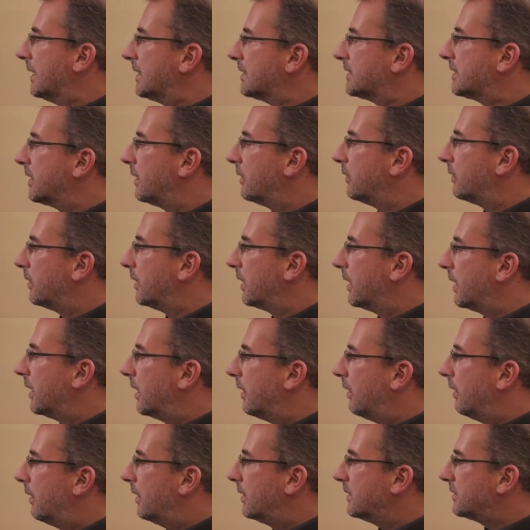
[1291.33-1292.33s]
So
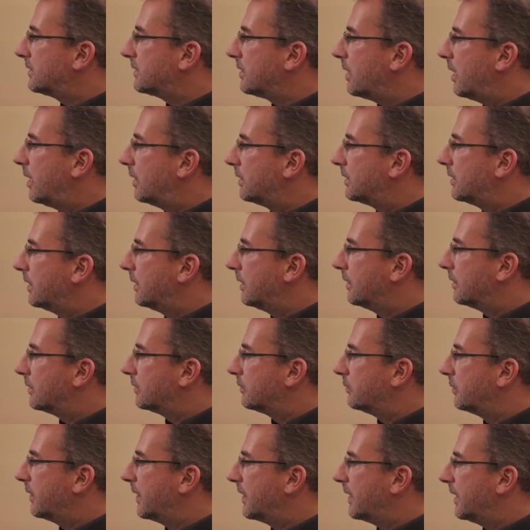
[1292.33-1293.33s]
I start
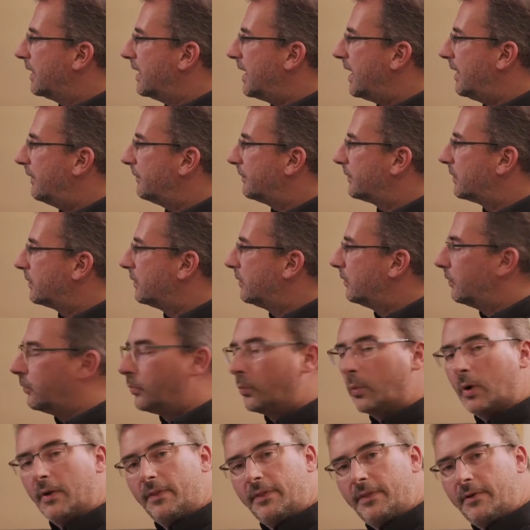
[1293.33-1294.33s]
here with the left,
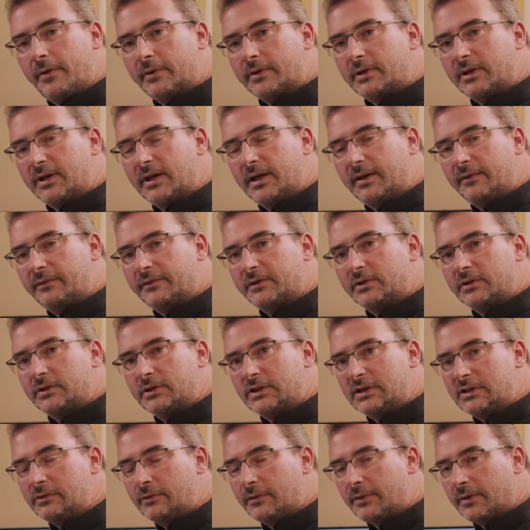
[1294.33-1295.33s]
1/3 left,
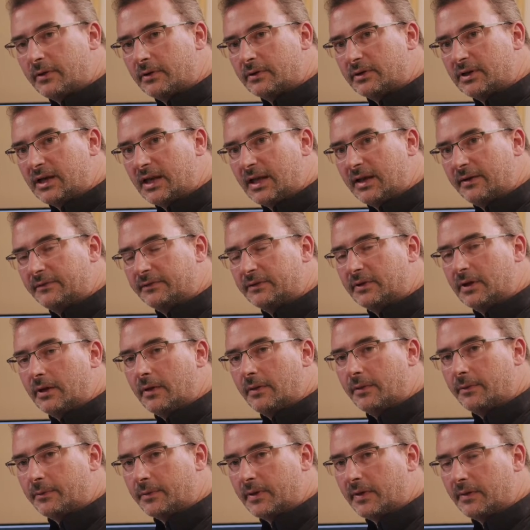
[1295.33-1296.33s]
2/3 left,
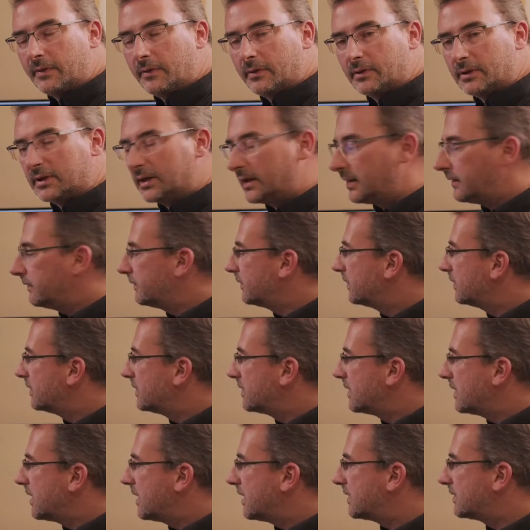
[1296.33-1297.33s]
3/3 left.
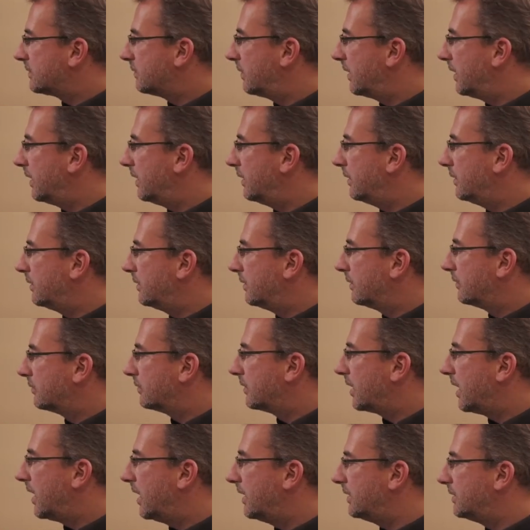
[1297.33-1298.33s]
As well,
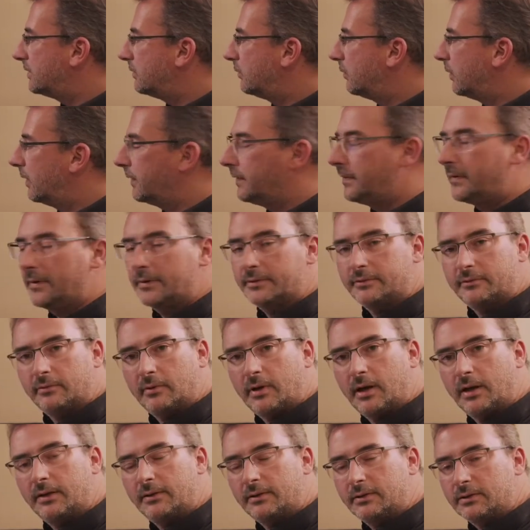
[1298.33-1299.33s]
right, 1/3
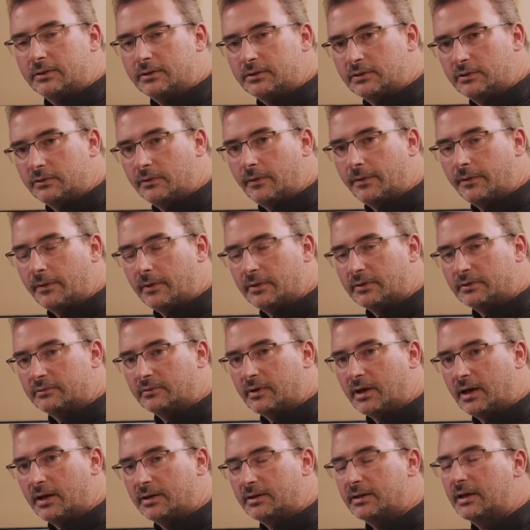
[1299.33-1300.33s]
right, 2/3
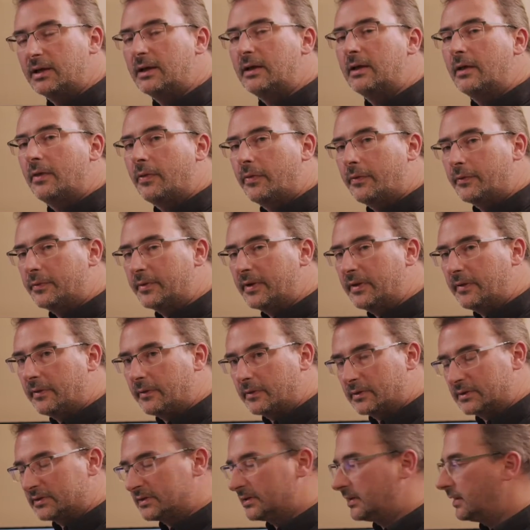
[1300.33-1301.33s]
right,
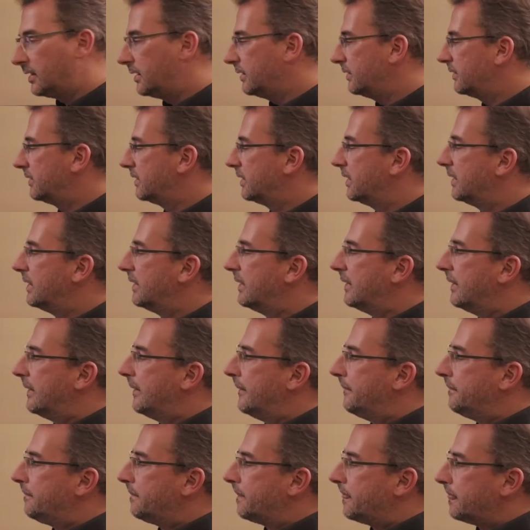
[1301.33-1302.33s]
3/3 right.
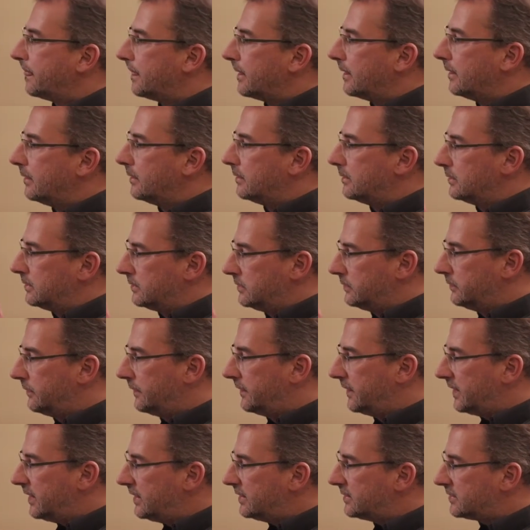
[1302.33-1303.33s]
To
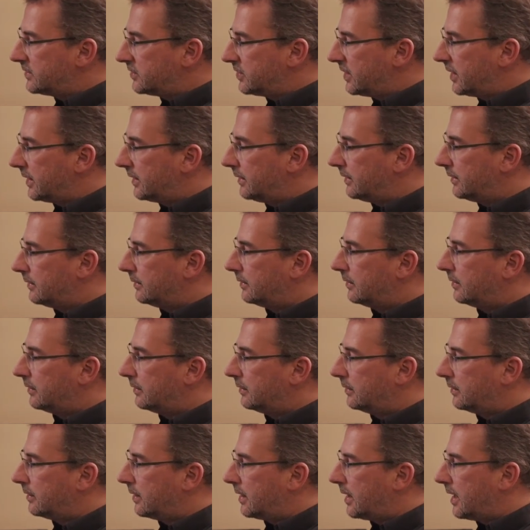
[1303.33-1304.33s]
these channels,
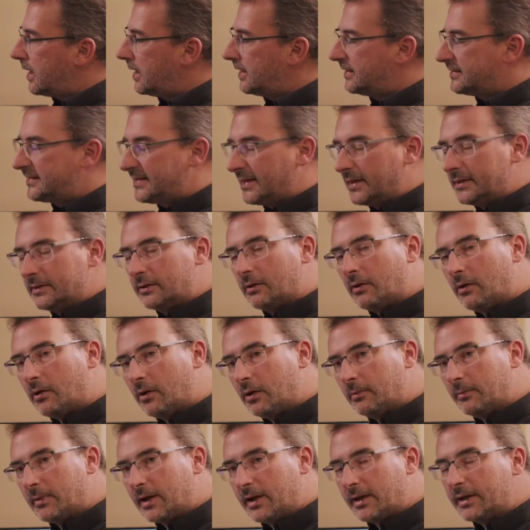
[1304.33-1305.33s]
I send
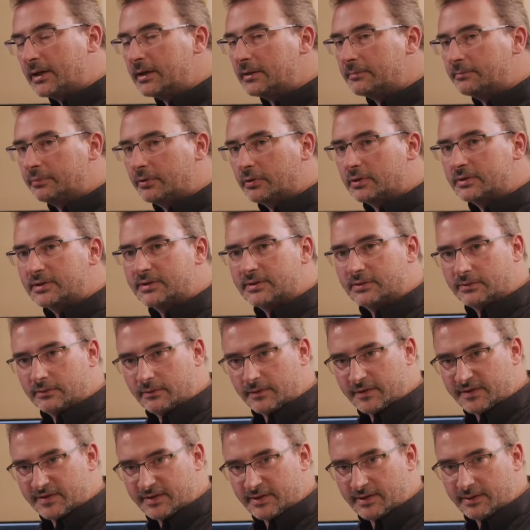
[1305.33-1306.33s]
all my inputs
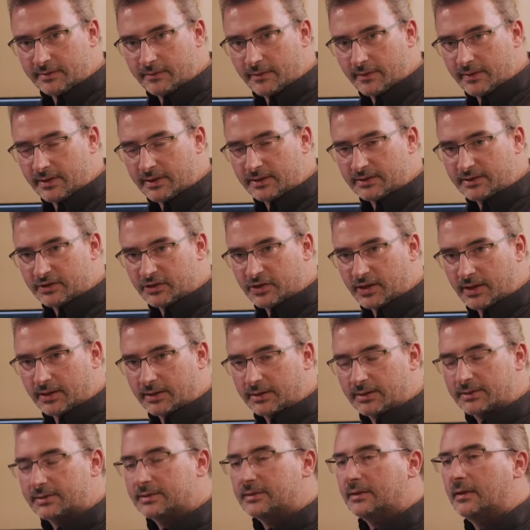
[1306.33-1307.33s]
to these
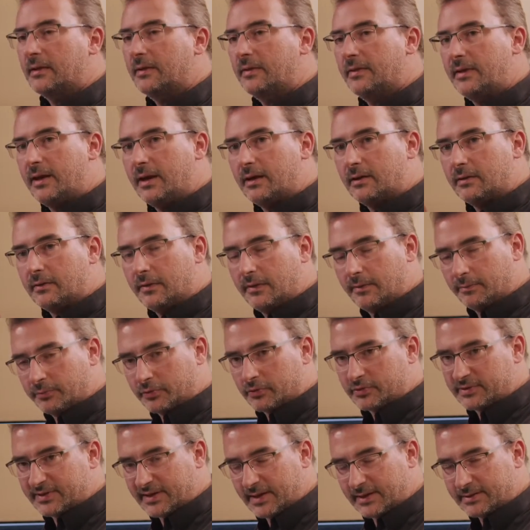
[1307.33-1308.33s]
channels. There, the
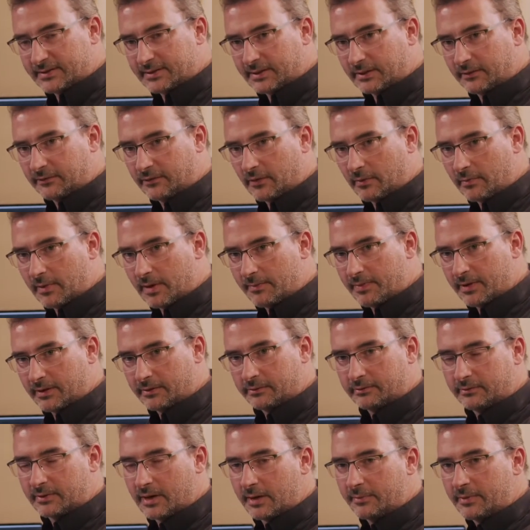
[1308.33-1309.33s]
processing for my
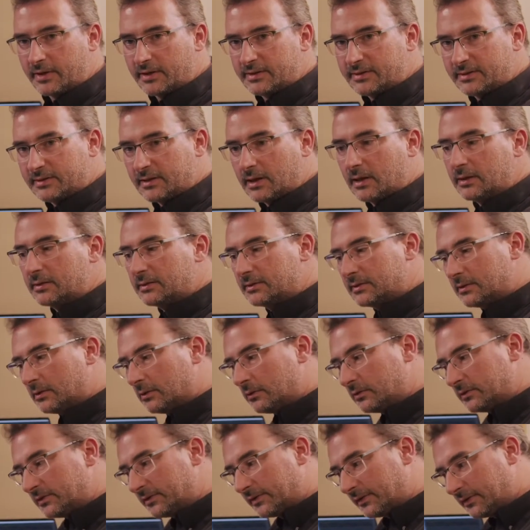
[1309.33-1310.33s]
panorama is done,
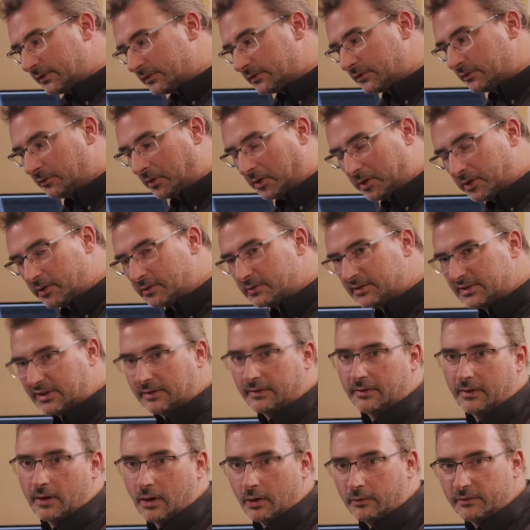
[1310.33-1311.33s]
so
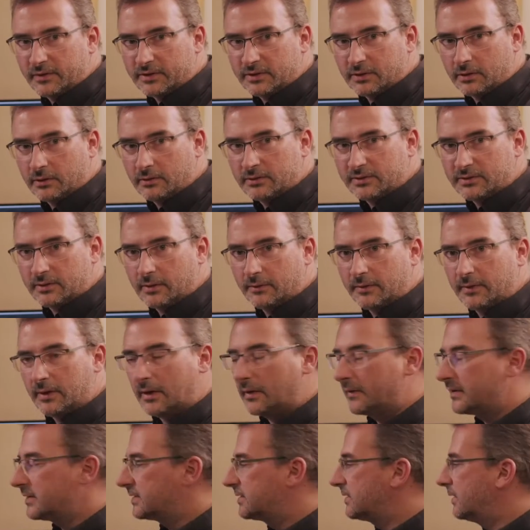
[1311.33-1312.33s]
reducing the overtones on
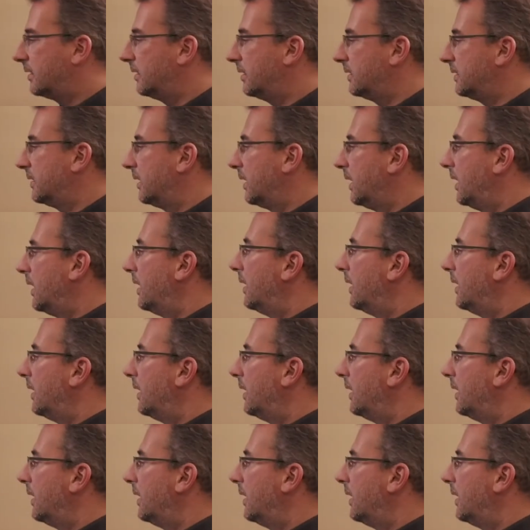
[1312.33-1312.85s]
the other side.